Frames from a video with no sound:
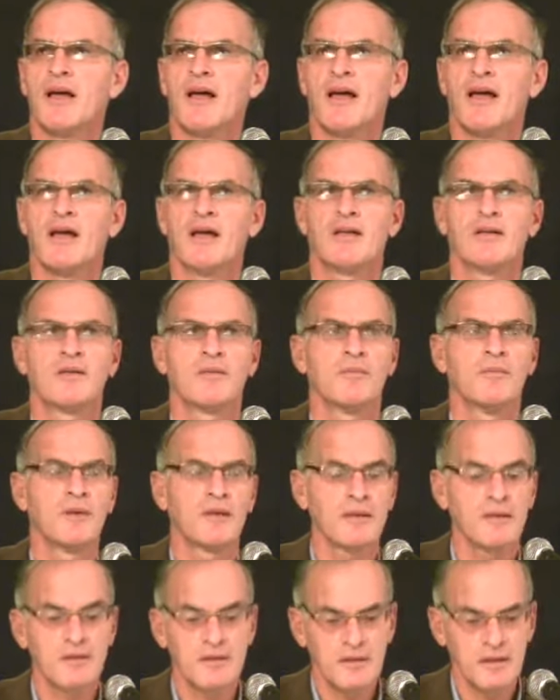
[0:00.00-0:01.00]
and
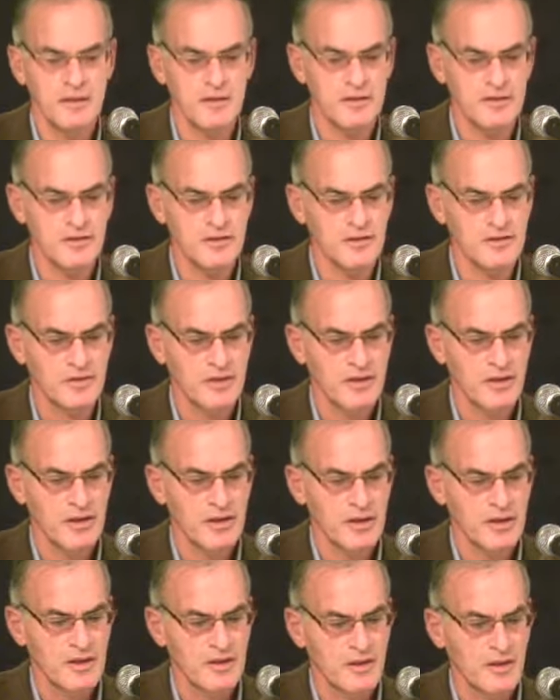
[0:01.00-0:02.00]
militants.
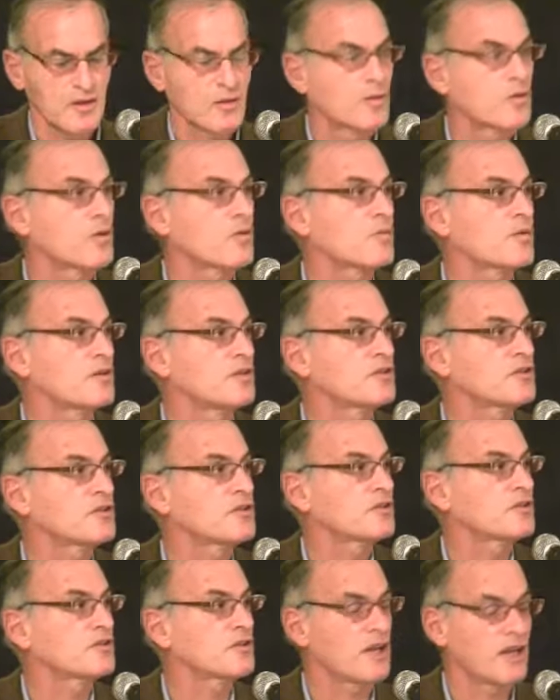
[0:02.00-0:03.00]
They all reached
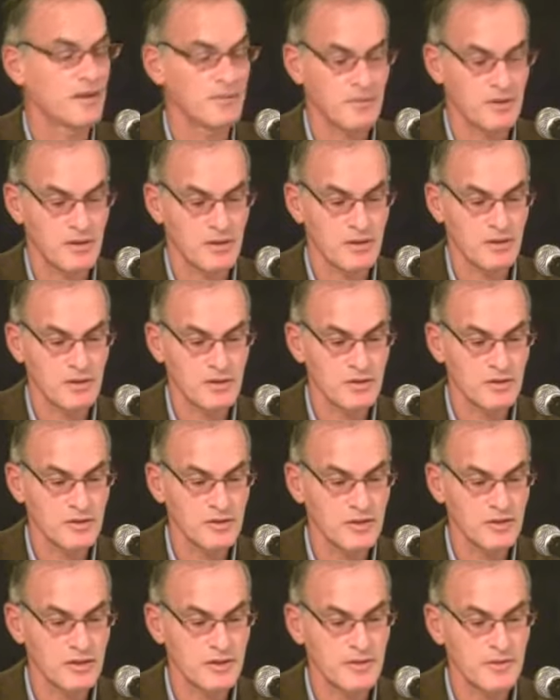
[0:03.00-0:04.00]
the same
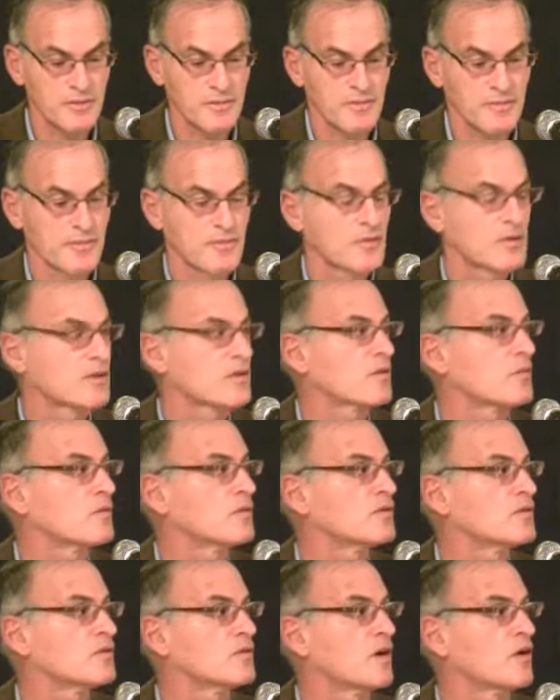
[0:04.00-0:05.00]
conclusion. There
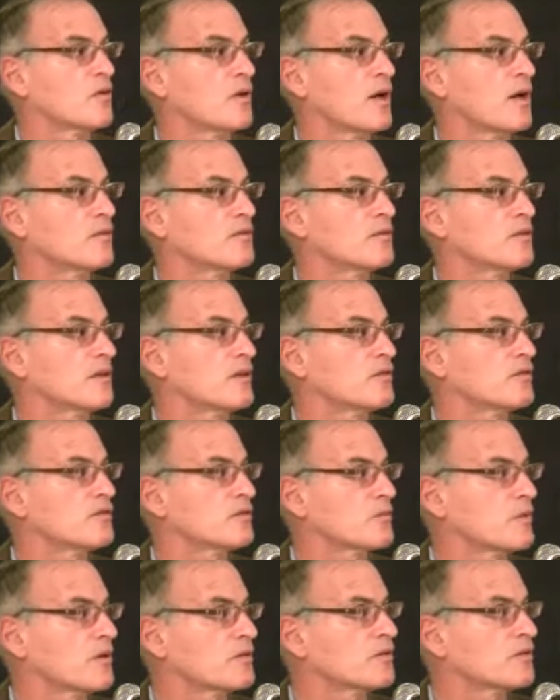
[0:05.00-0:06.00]
was no
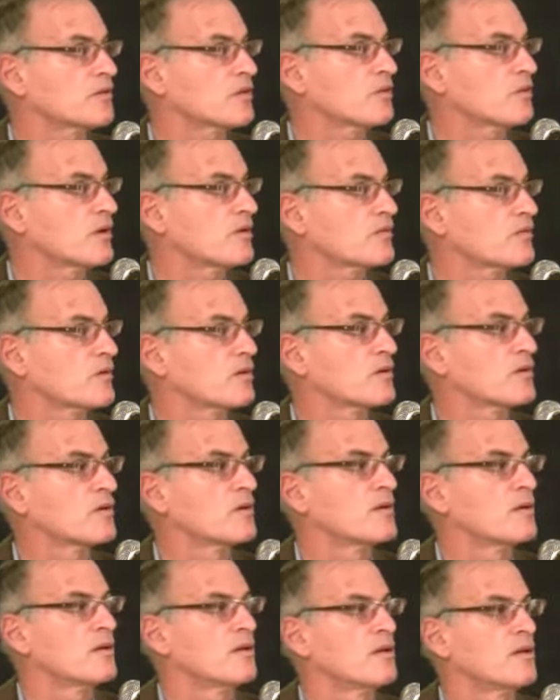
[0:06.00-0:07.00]
evidence whatsoever,
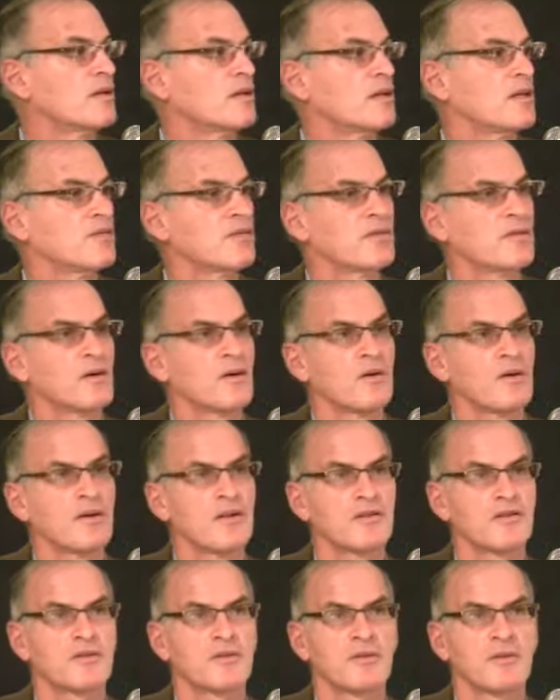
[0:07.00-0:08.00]
even though
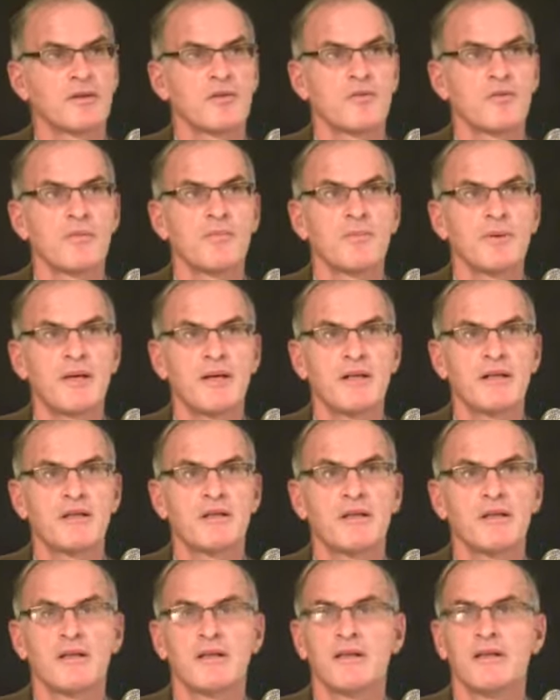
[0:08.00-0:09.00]
Israel
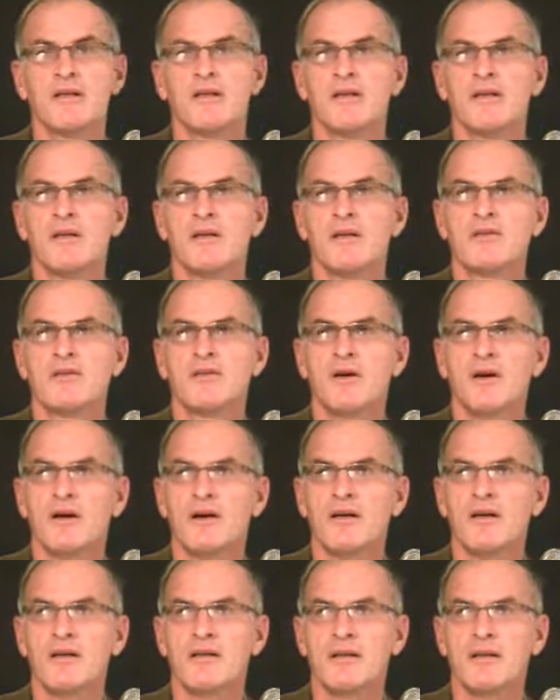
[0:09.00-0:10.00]
repeatedly
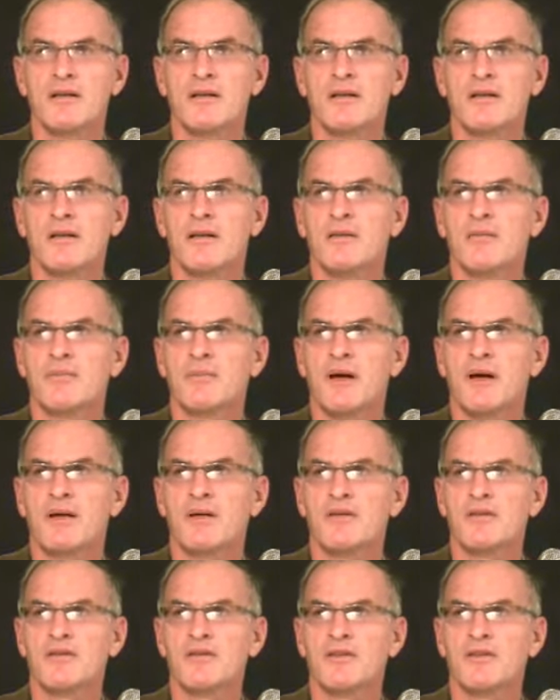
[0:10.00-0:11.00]
targeted
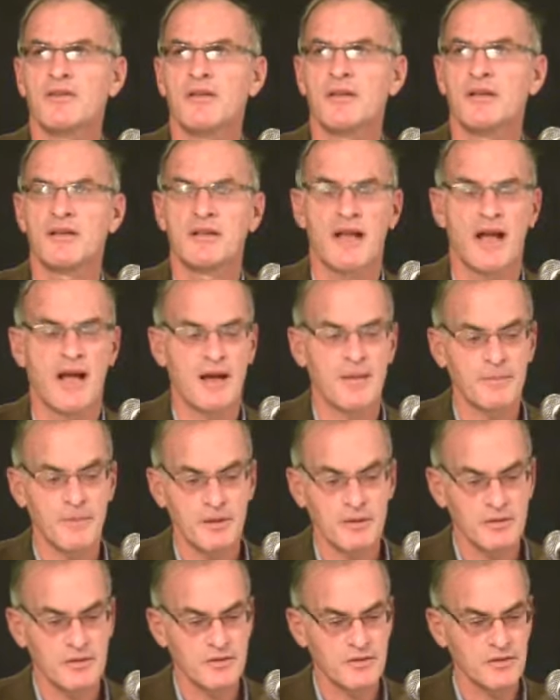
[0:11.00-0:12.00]
Palestinian
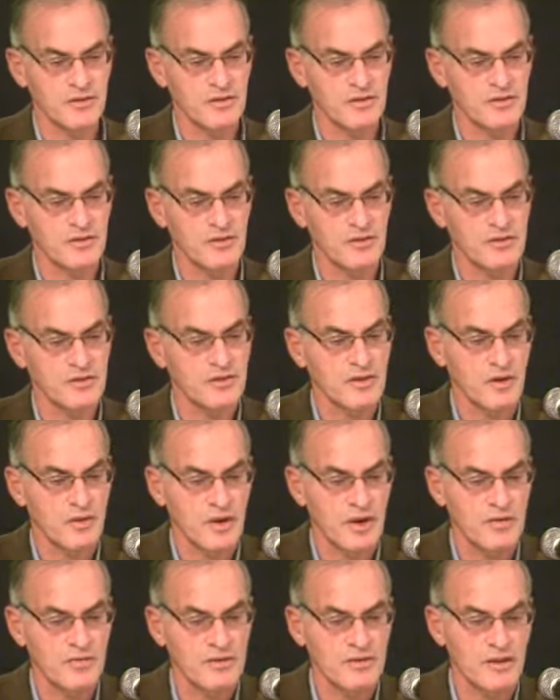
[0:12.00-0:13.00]
ambulances. There's no
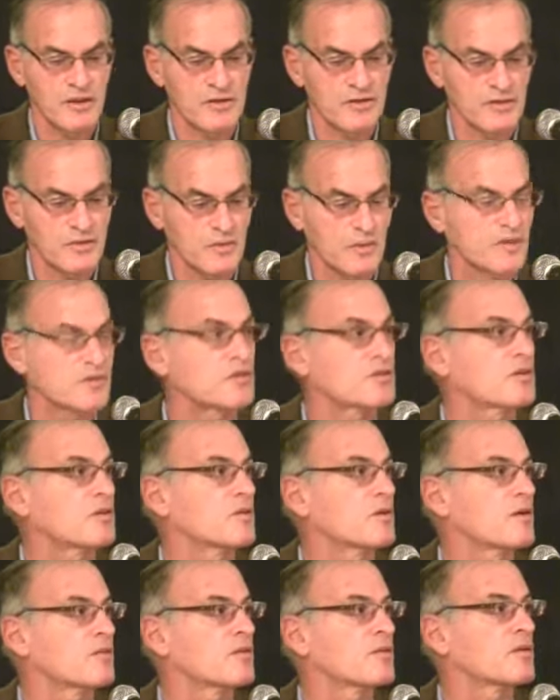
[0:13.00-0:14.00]
evidence
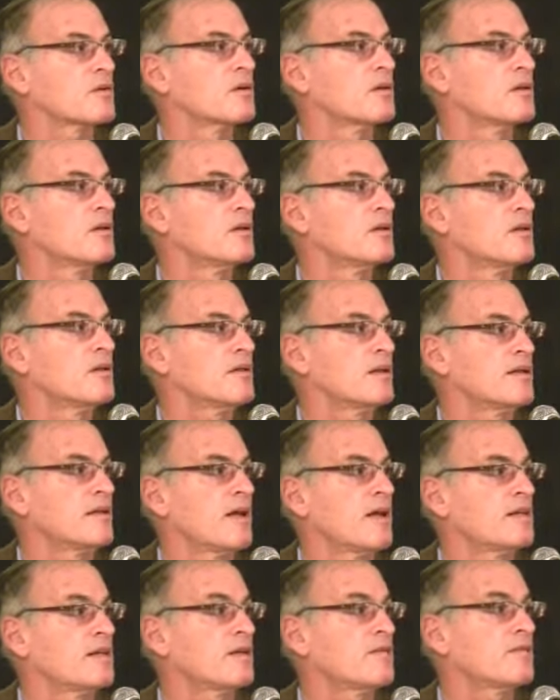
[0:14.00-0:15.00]
whatsoever that
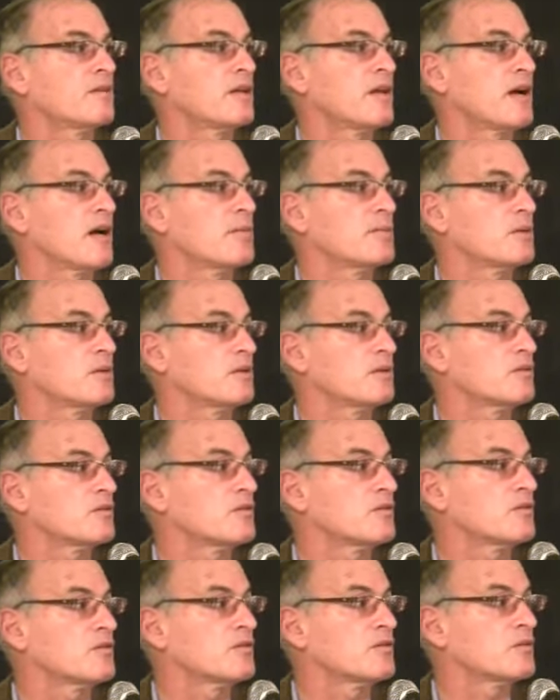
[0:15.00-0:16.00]
any of the
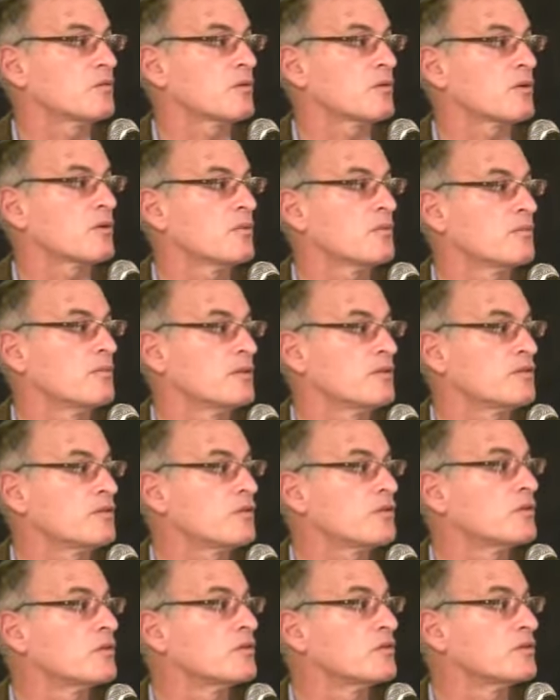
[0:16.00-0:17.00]
ambulances were
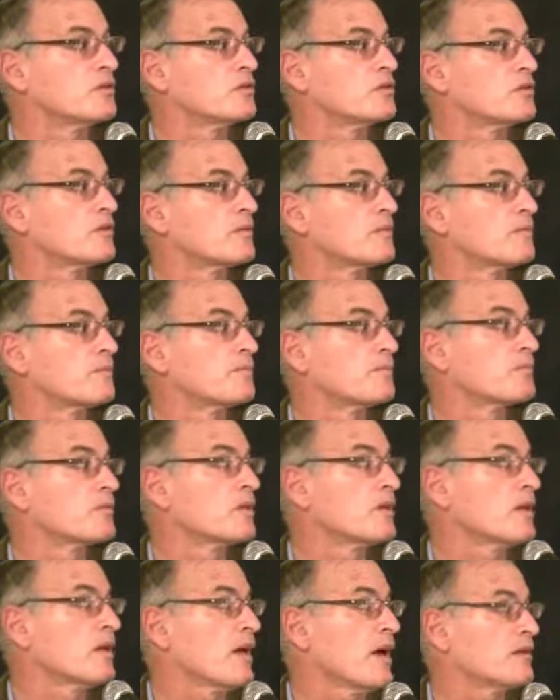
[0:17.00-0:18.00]
misused.
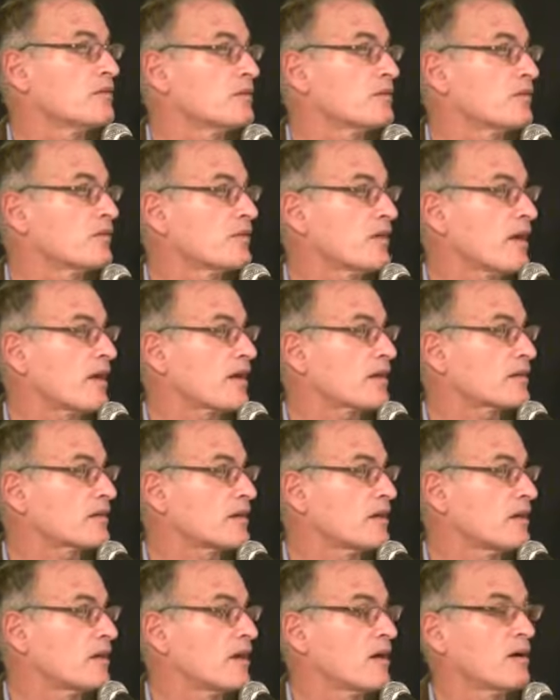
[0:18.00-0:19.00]
And in fact,
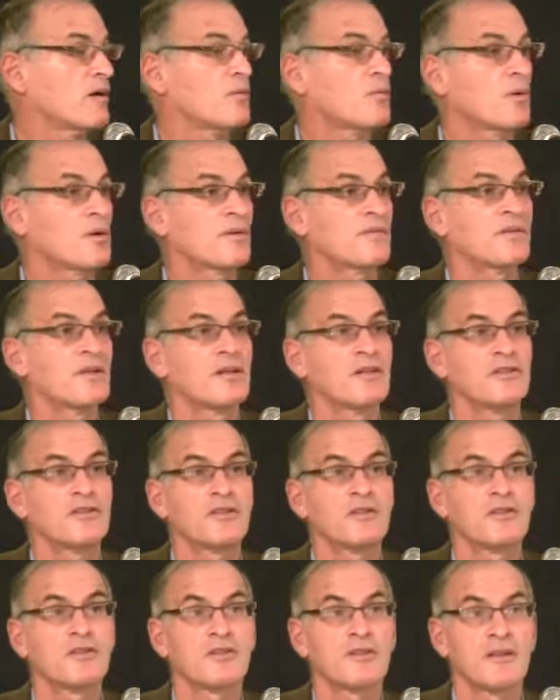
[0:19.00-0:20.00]
one of the
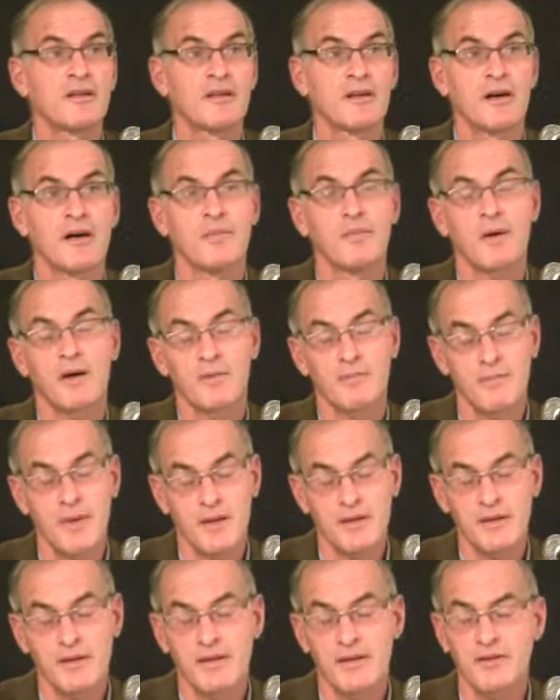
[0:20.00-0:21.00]
interesting, among
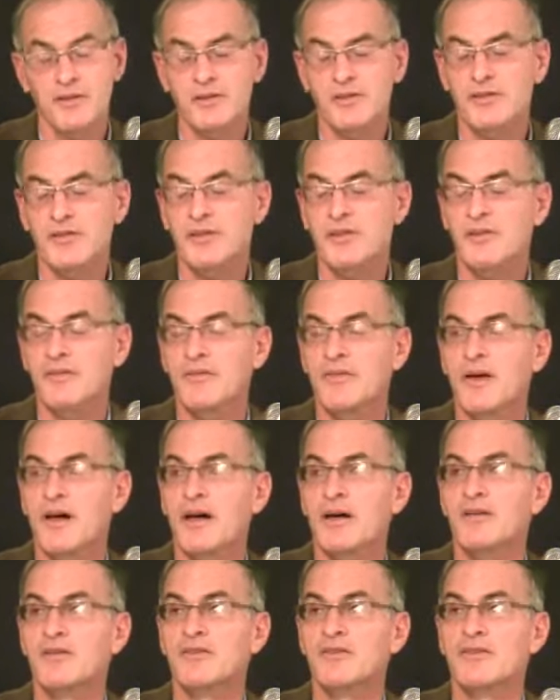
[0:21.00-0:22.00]
many interesting
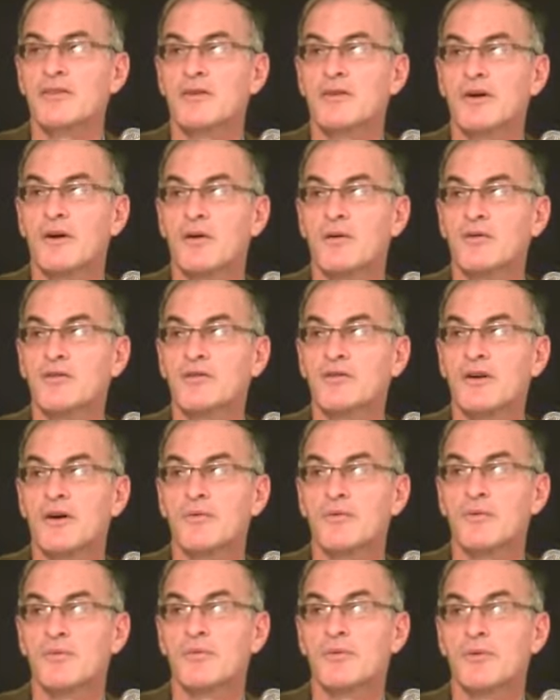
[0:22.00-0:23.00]
facts in the
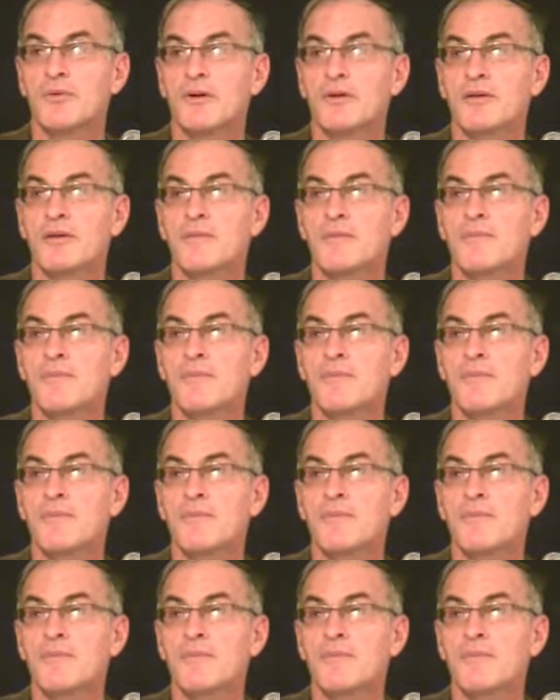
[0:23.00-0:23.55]
Goldstone report,